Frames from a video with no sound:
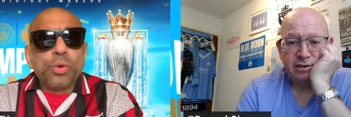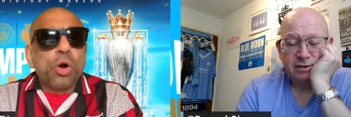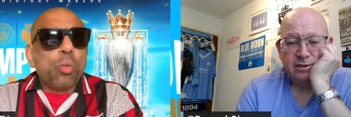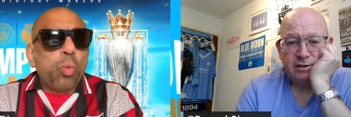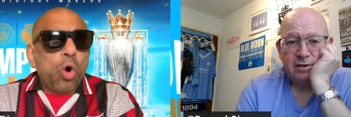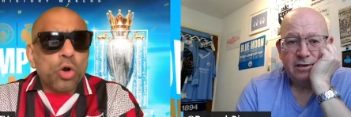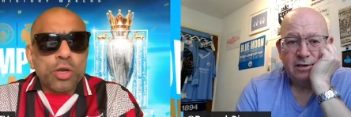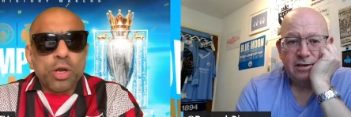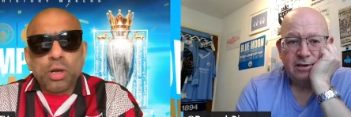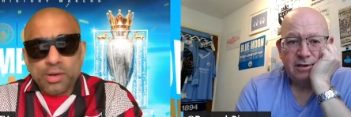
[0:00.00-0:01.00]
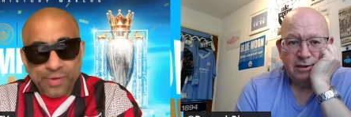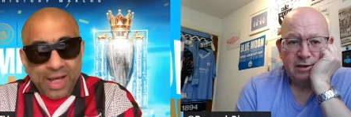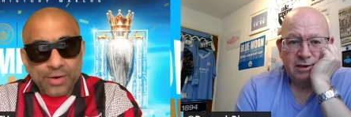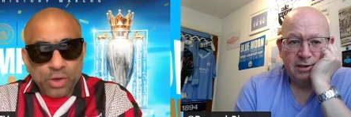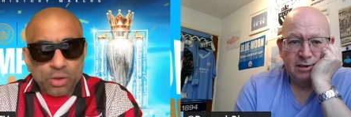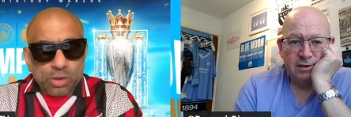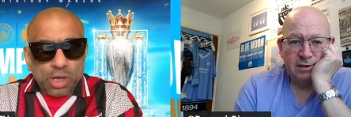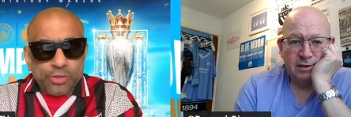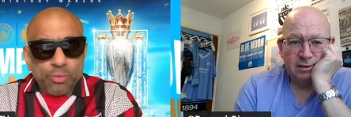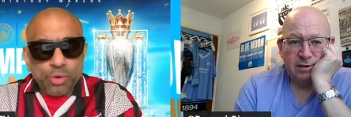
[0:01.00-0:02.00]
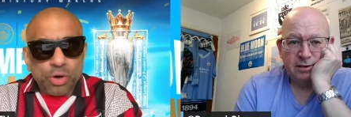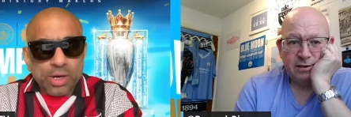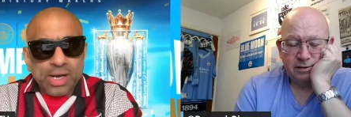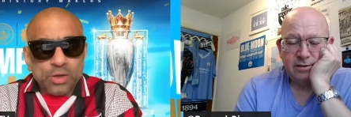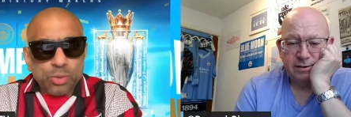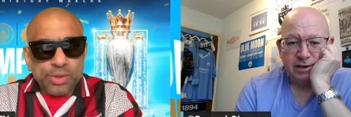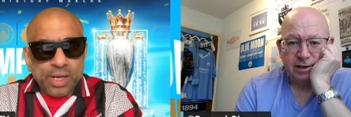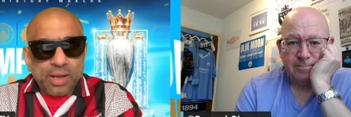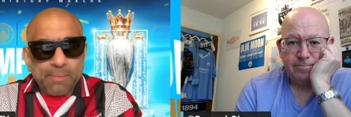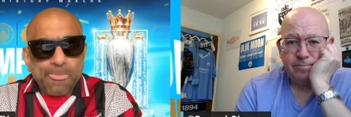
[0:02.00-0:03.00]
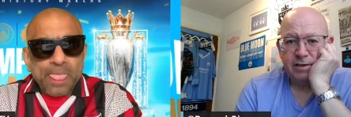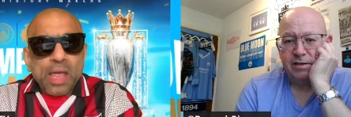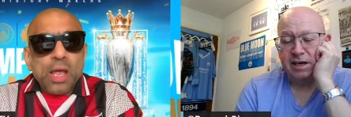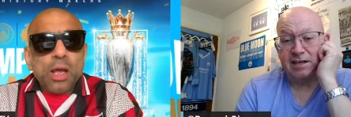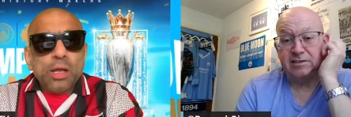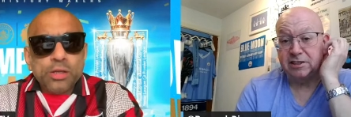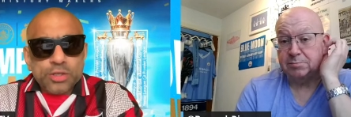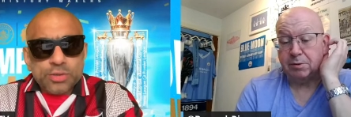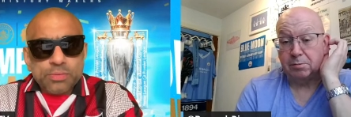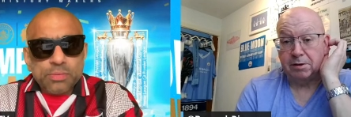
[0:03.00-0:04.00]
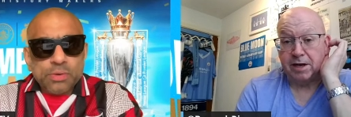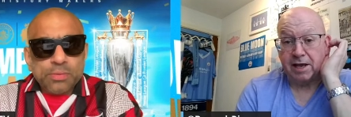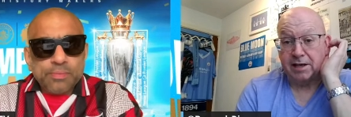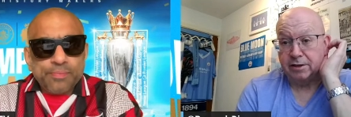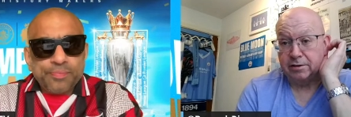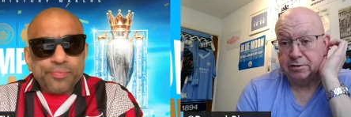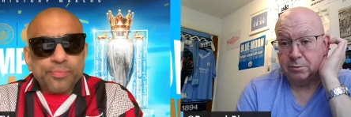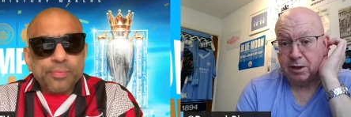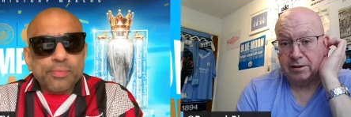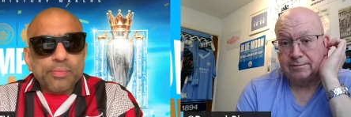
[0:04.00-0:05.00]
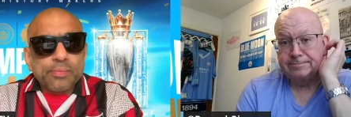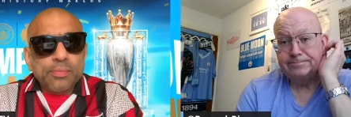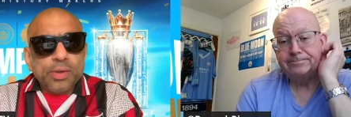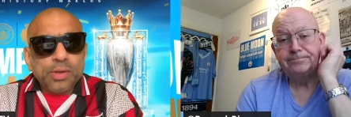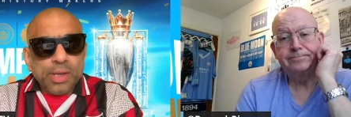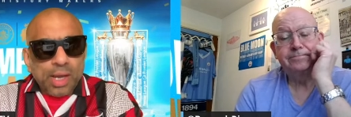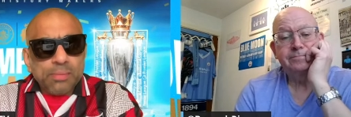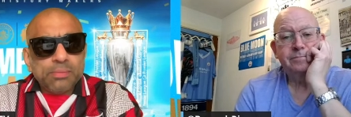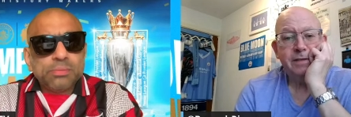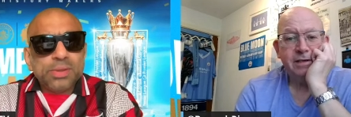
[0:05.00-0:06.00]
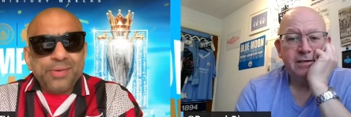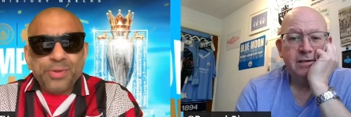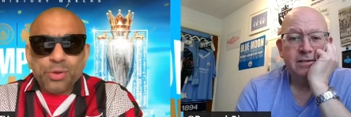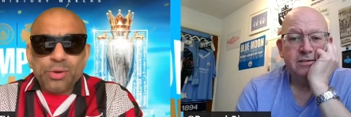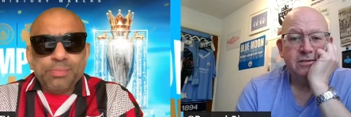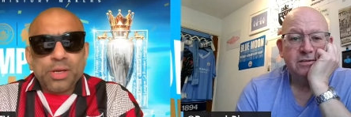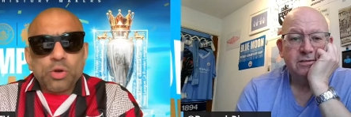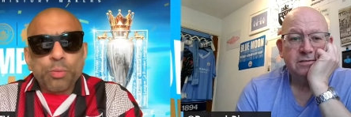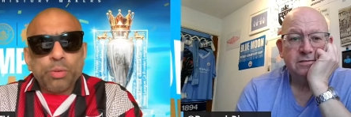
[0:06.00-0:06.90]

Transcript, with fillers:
Speaker 1: got Walker, Gvardiol. I think we're not going to argue with that. The Akanji's probably nailed on as well. Yeah, even though he made a couple of